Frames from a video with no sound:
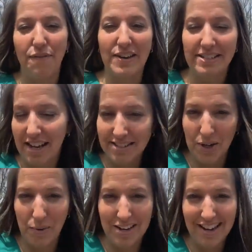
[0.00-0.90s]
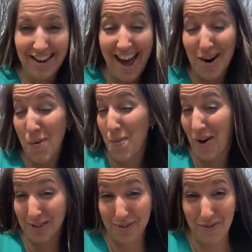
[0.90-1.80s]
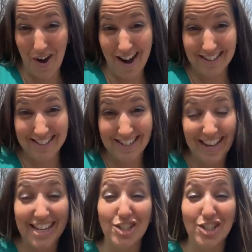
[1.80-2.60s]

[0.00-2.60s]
a fantastic weekend, and a wonderful holiday.